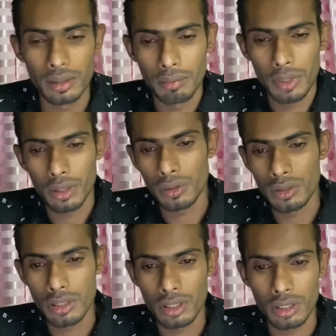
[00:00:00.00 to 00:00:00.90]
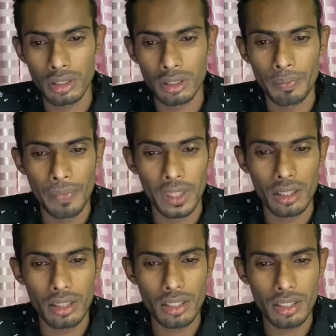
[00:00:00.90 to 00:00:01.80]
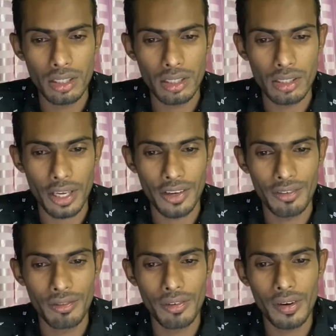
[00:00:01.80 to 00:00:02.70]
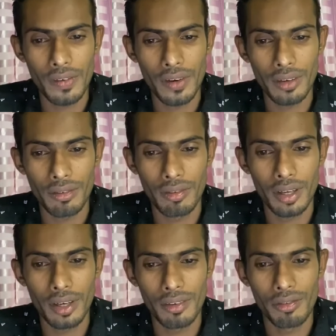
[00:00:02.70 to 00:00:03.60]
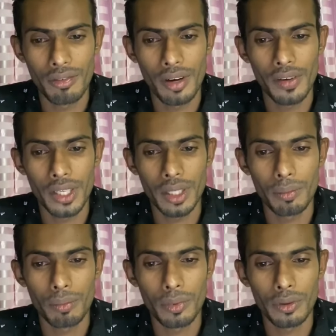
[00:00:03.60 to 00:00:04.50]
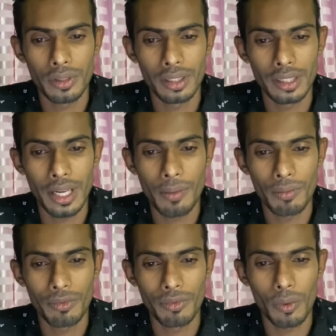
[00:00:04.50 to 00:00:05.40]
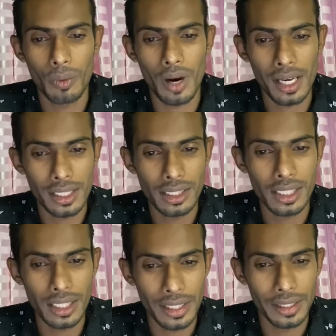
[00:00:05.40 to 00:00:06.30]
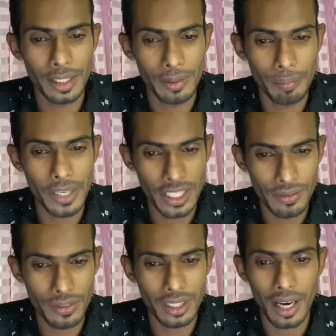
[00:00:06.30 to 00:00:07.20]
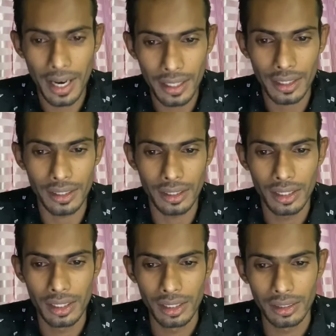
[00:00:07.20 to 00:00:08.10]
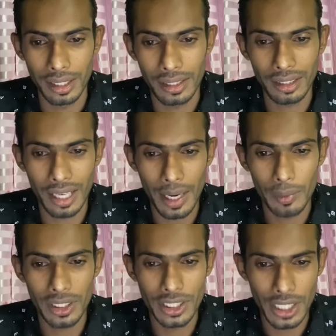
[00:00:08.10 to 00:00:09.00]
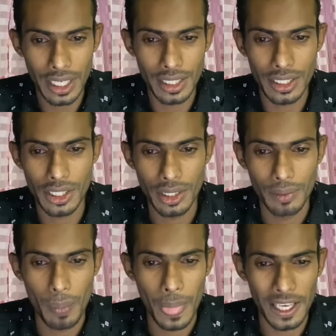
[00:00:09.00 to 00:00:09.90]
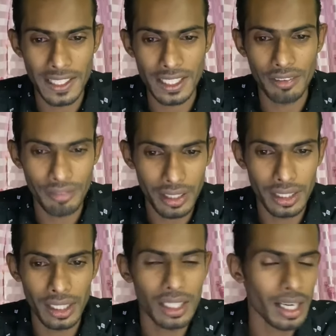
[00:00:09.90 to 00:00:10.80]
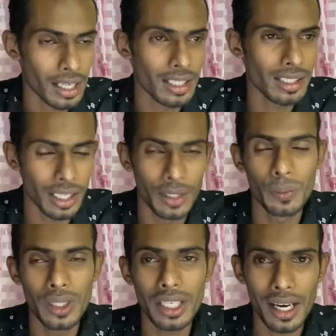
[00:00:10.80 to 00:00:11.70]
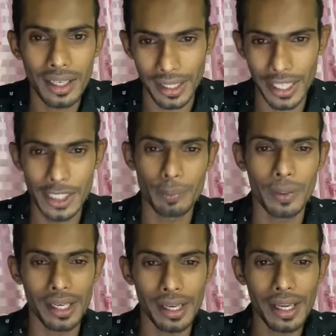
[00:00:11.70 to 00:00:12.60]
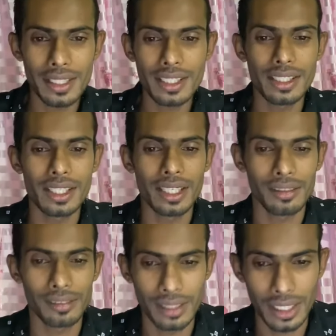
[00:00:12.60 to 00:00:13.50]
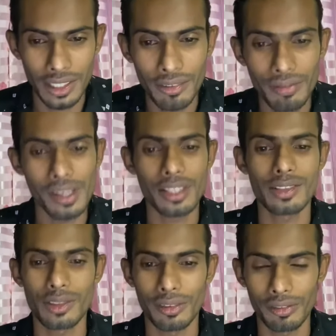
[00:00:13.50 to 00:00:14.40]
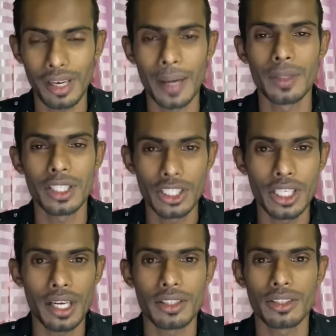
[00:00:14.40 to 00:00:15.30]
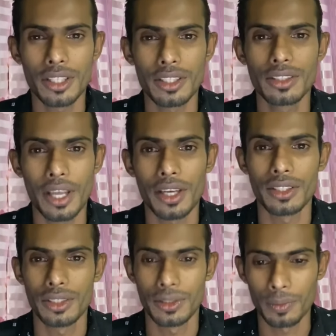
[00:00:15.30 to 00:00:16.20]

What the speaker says: Because this is a very, very, very important term for us here in Pacific Island, that climate change is affecting us and we are experiencing the effects of climate change these days,